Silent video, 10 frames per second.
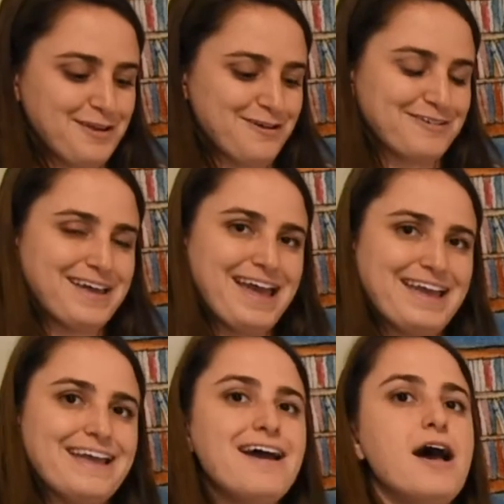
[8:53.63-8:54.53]

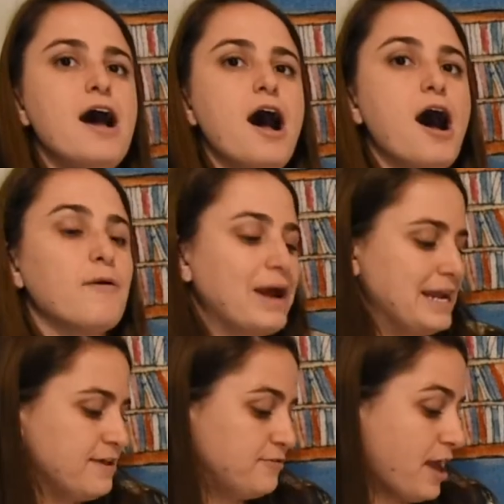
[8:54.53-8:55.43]
Okay? All
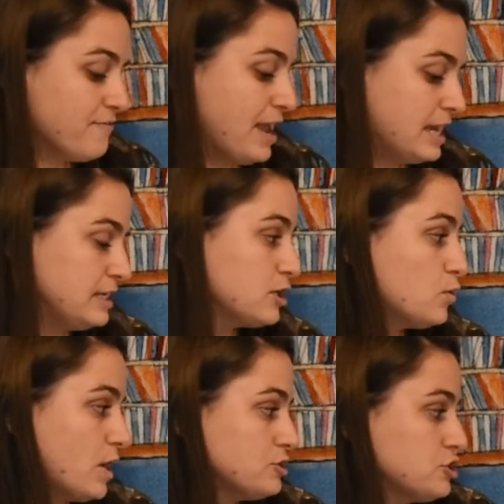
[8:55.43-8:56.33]
right, if you have any
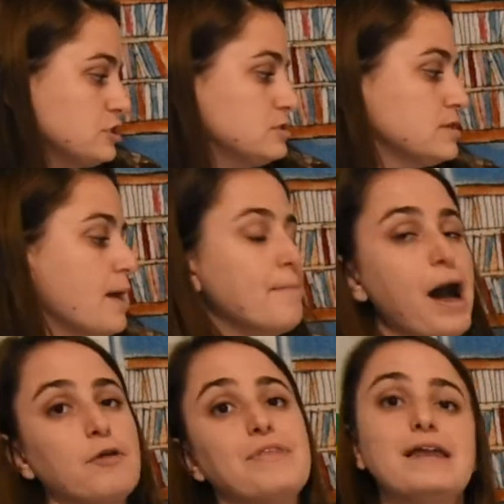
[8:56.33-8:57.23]
questions
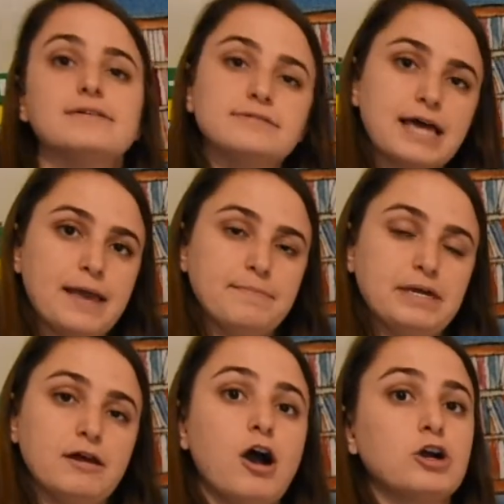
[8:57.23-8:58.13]
about that
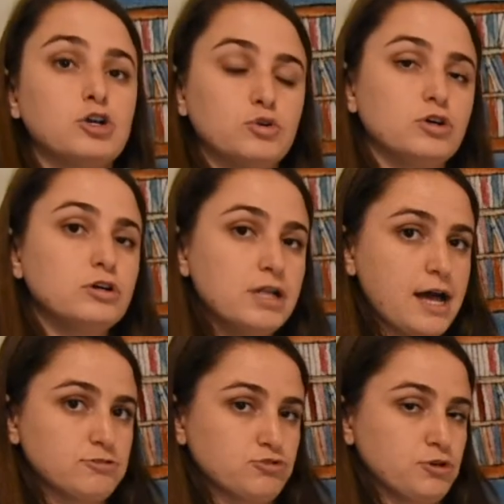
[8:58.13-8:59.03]
assignment on Google
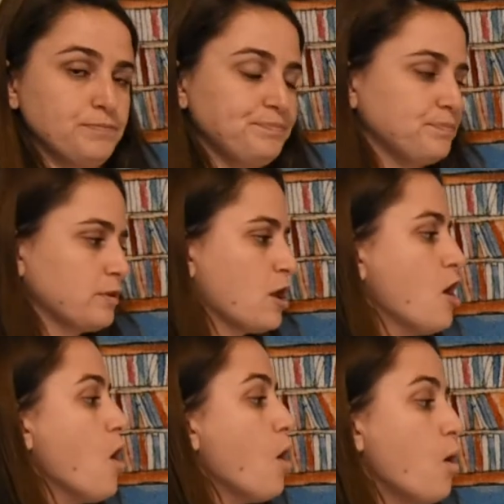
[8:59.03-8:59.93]
Classroom,
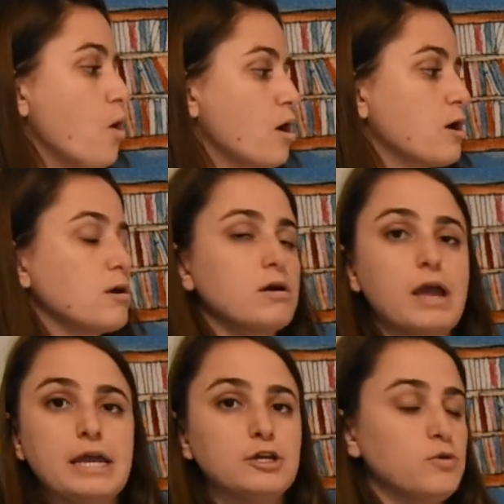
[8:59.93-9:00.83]
or
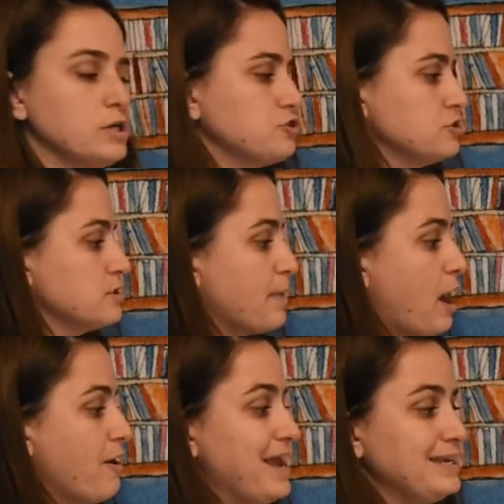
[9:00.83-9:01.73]
any questions
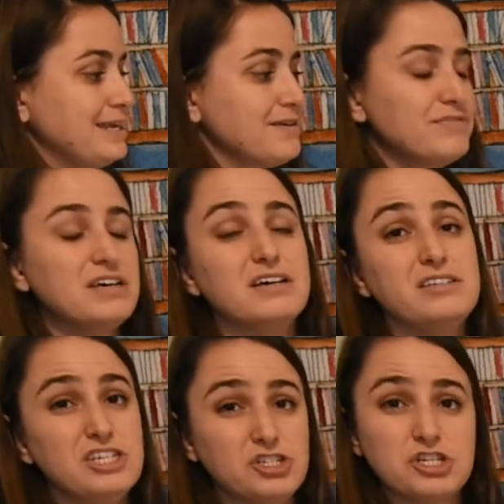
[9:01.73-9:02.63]
about any of the
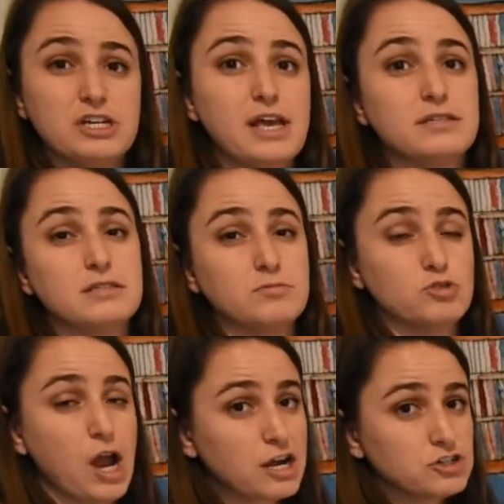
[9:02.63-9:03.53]
addition and
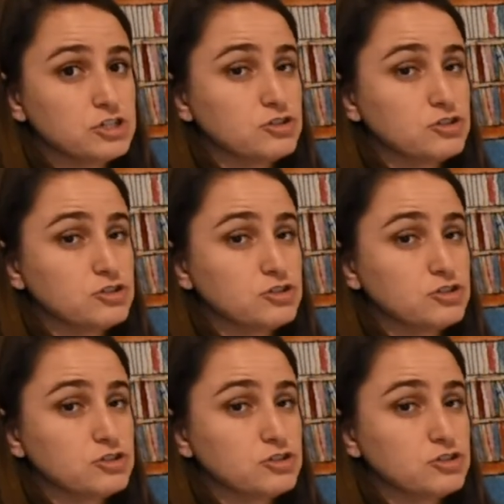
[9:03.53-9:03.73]
subtraction